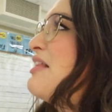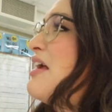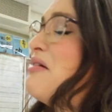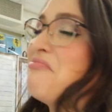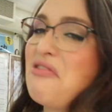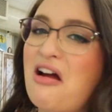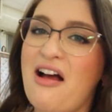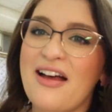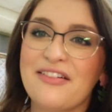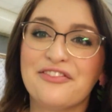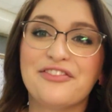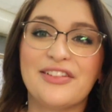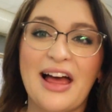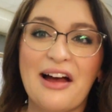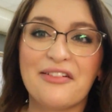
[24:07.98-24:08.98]
they brought
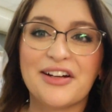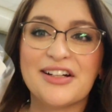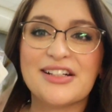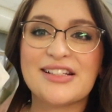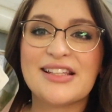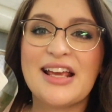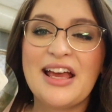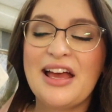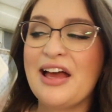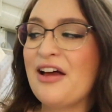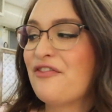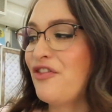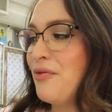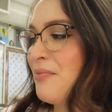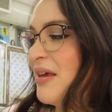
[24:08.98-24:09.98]
flowers
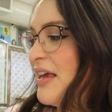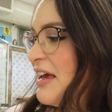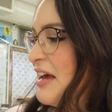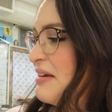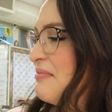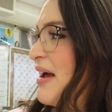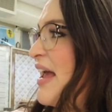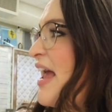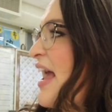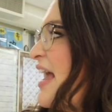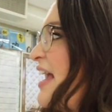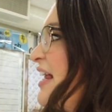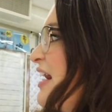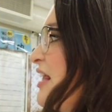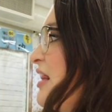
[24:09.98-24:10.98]
for me and my
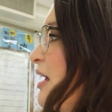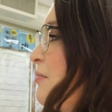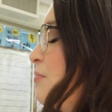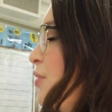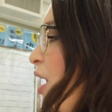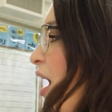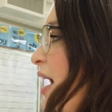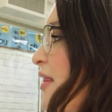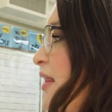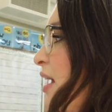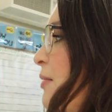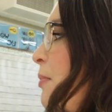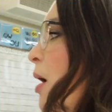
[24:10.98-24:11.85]
aide, and they brought like